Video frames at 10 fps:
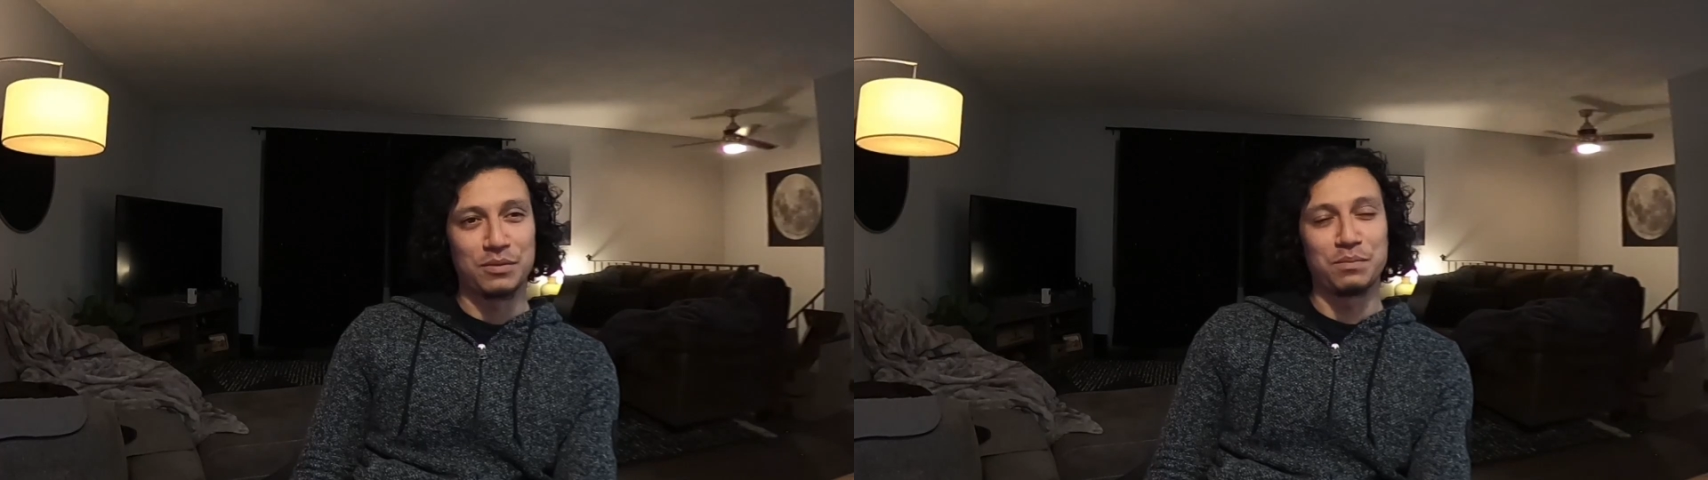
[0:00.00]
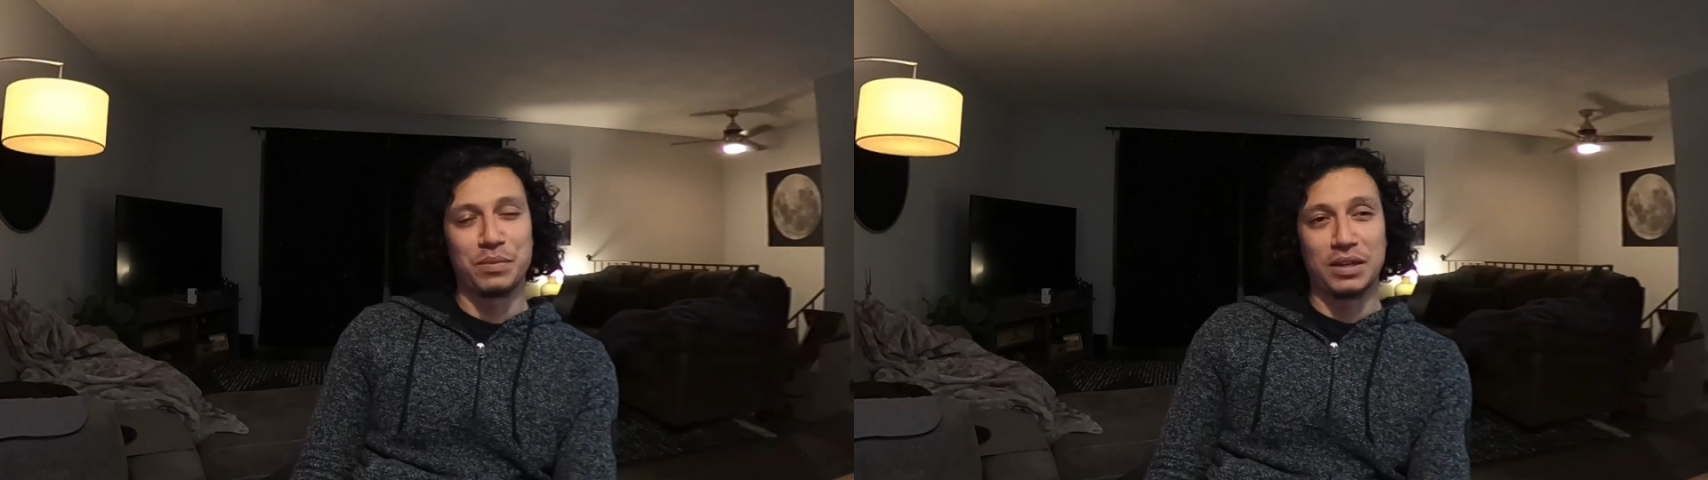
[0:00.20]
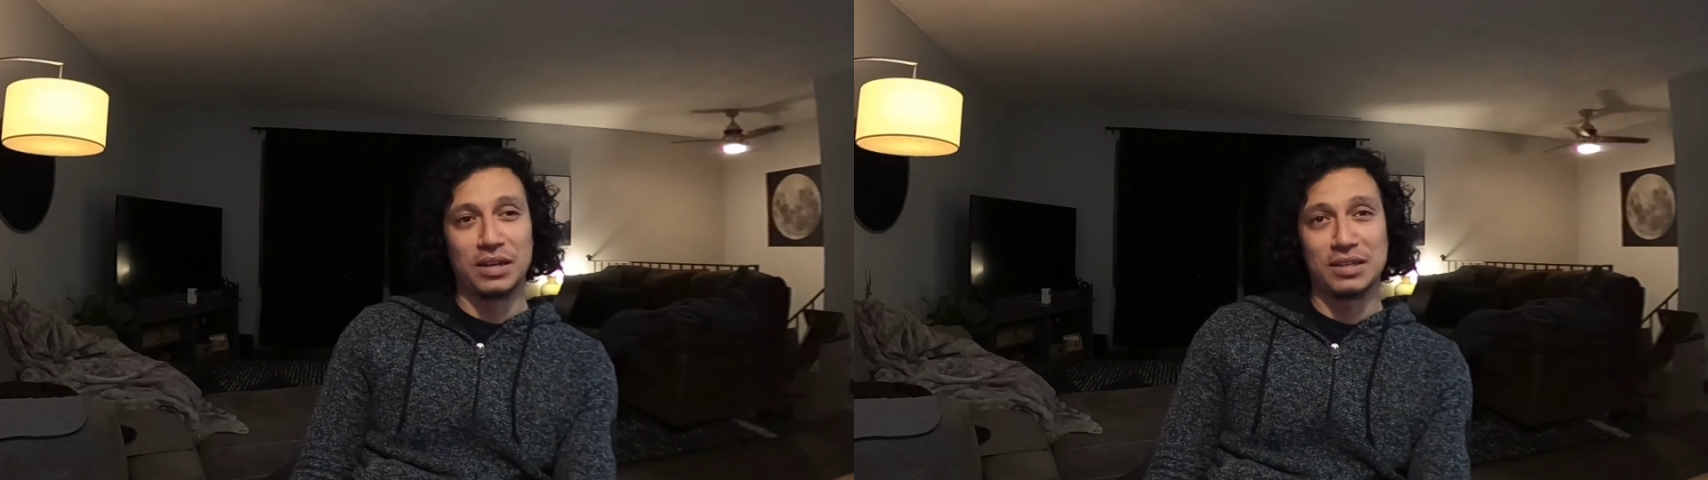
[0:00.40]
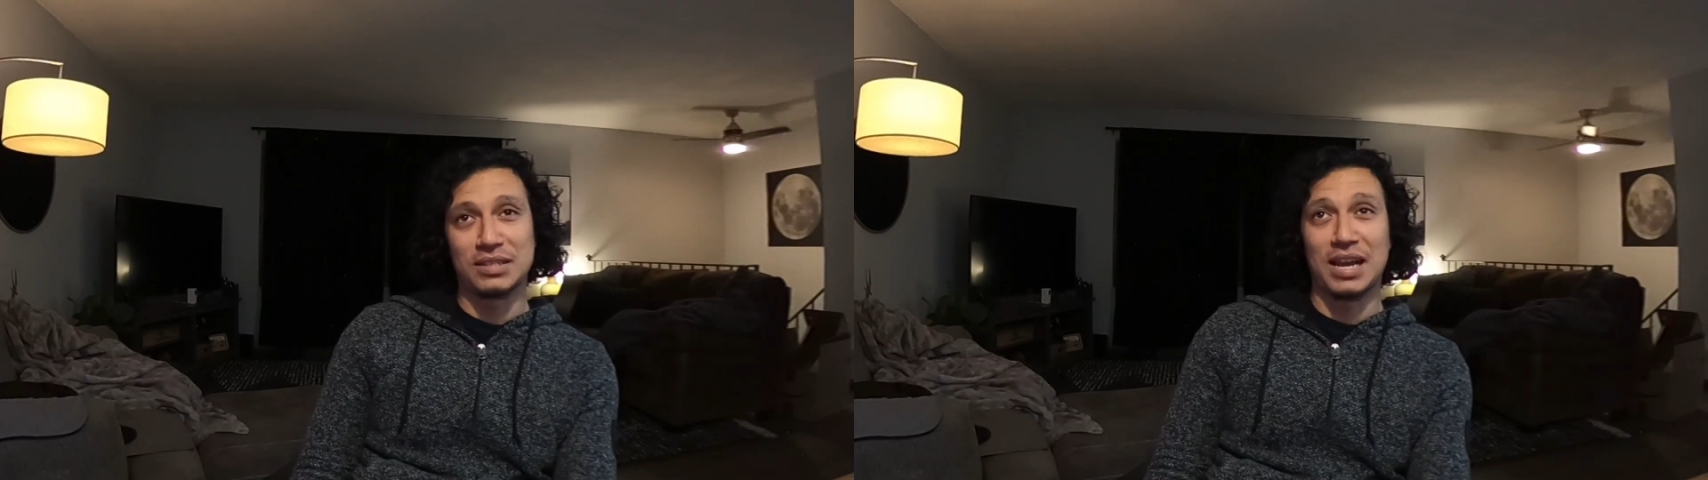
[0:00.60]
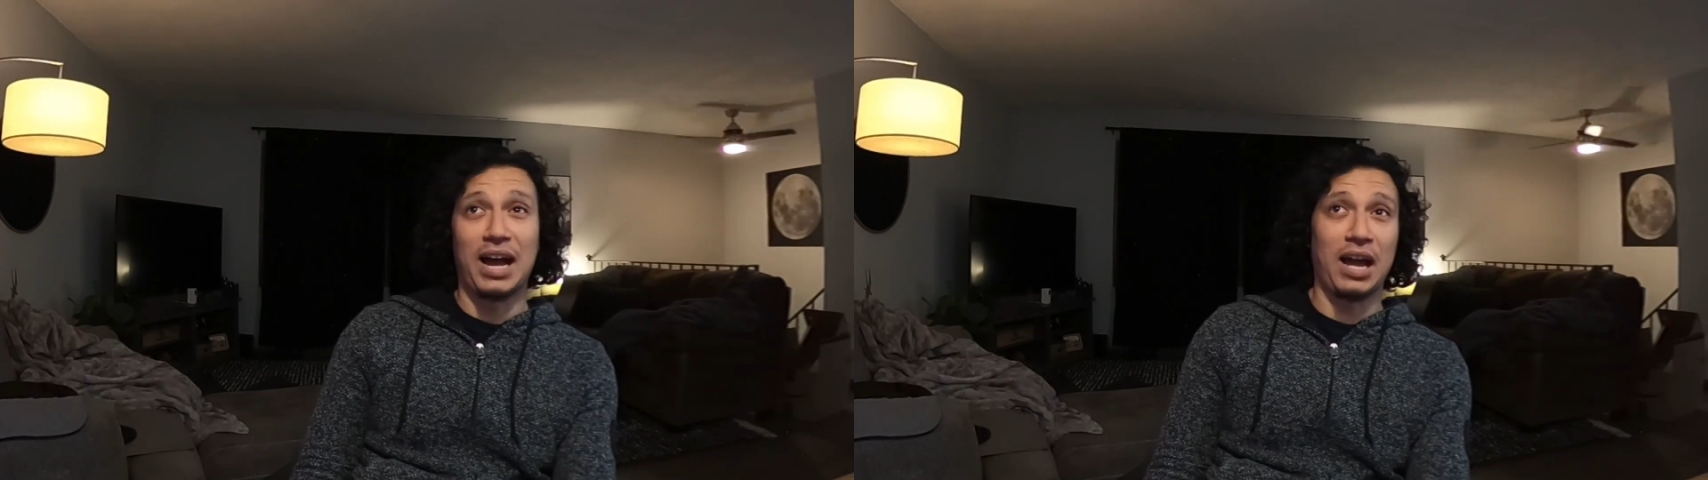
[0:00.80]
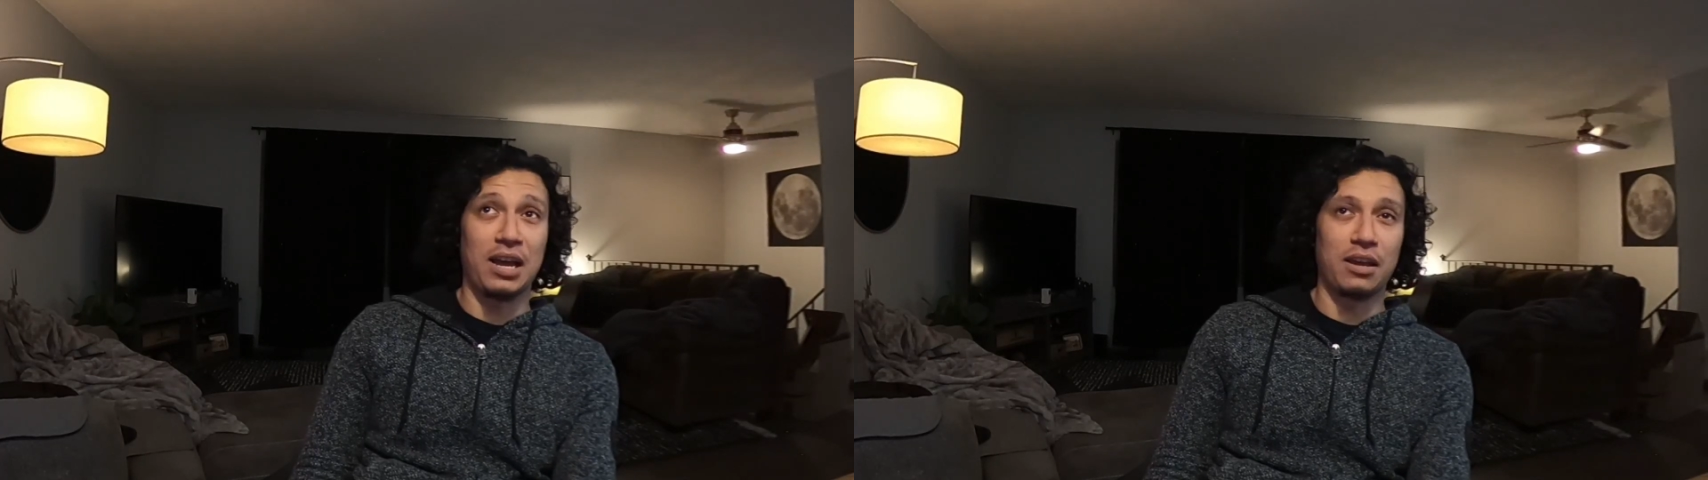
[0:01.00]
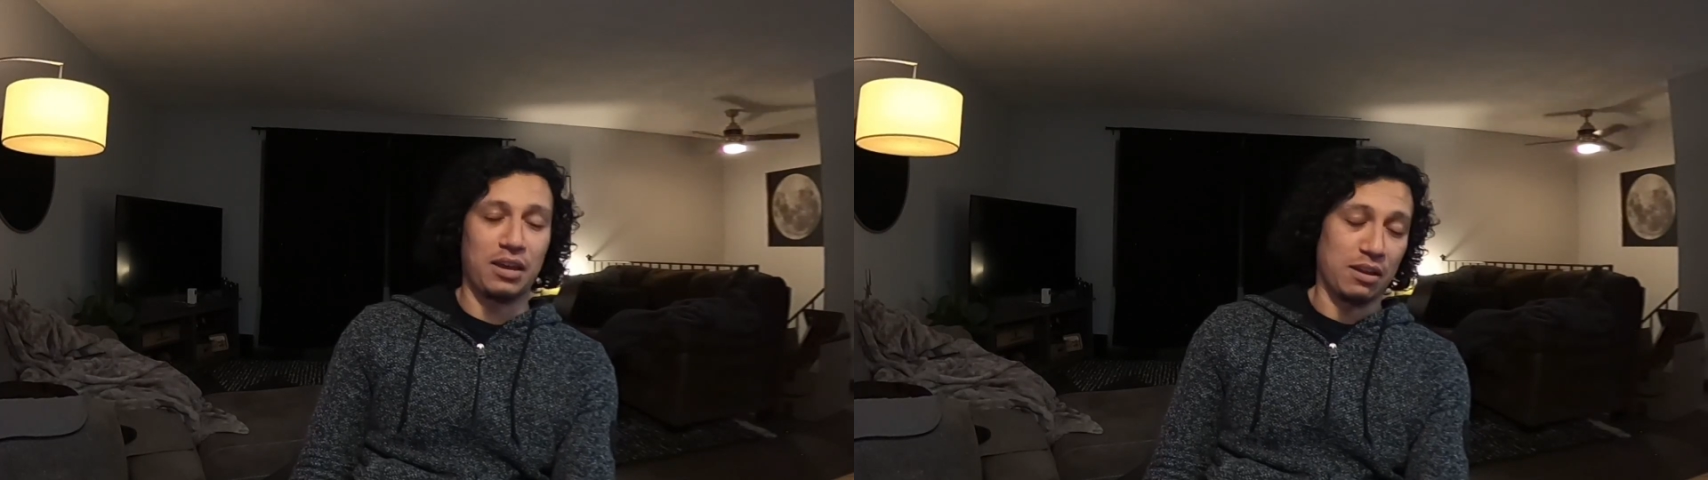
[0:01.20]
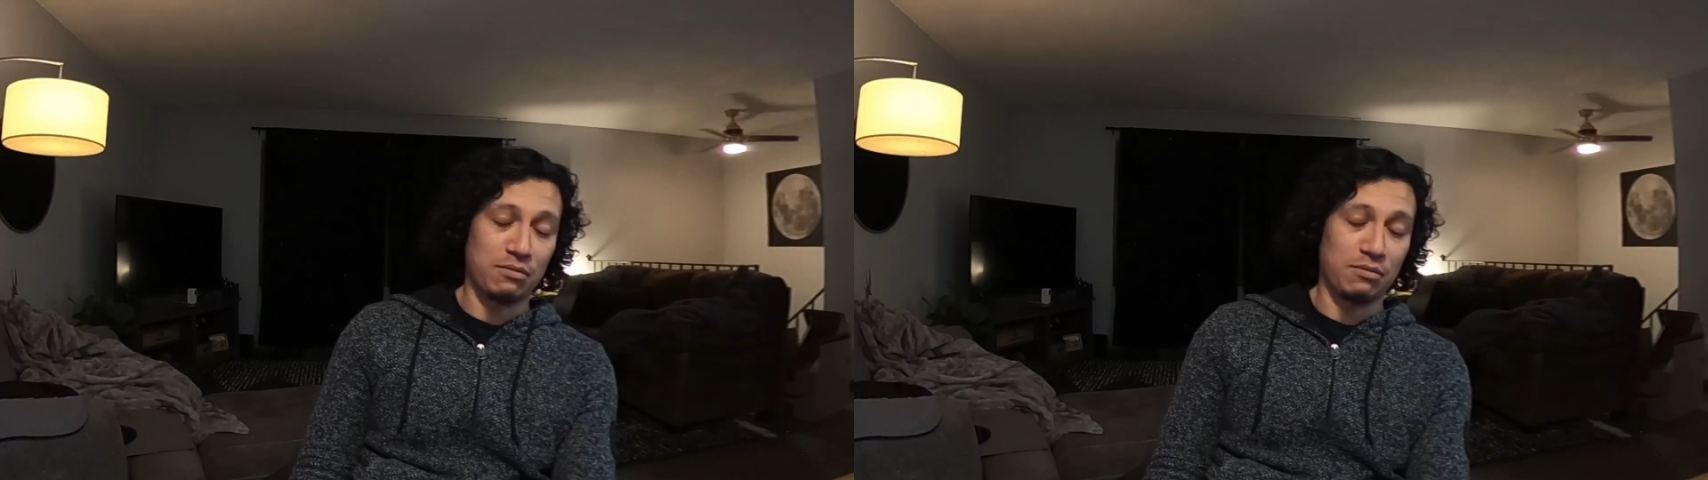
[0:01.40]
because I again